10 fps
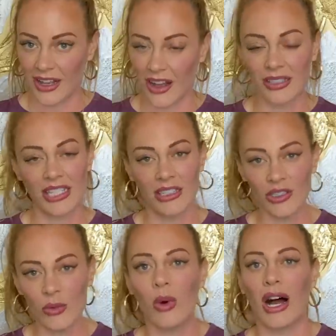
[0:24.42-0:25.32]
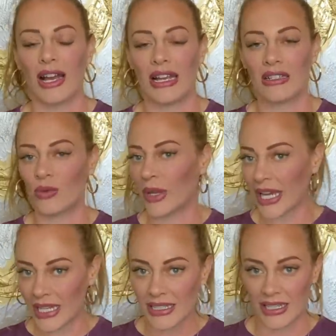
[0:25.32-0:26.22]
I'll tell you why as we get
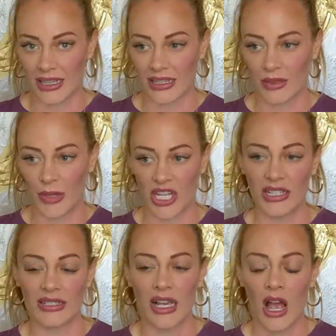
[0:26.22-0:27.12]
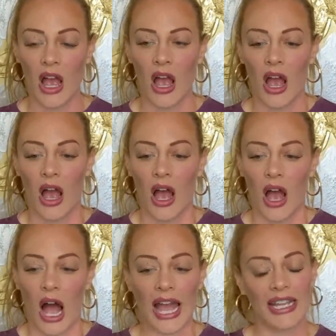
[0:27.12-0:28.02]
into this, because
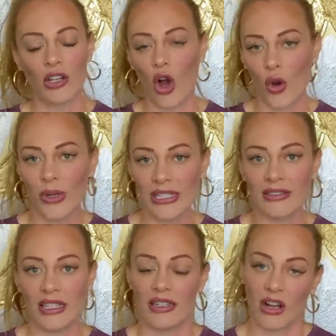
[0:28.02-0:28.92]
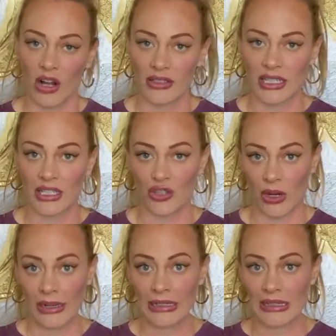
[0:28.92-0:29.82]
I can already see that Halsey is
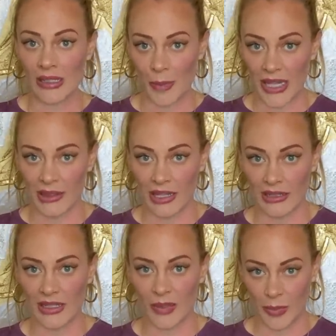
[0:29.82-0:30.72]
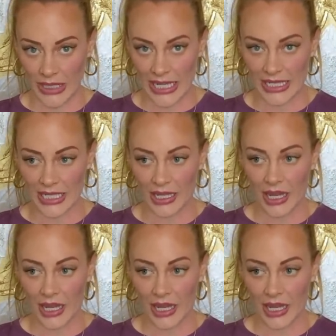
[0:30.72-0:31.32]
trying to spin this split.